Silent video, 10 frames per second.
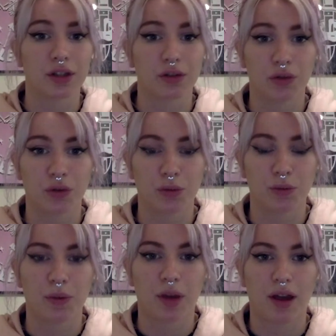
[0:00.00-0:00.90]
the
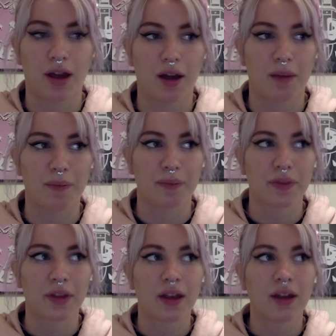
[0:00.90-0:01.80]
room,
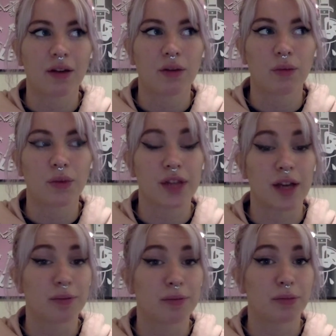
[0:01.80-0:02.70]
was that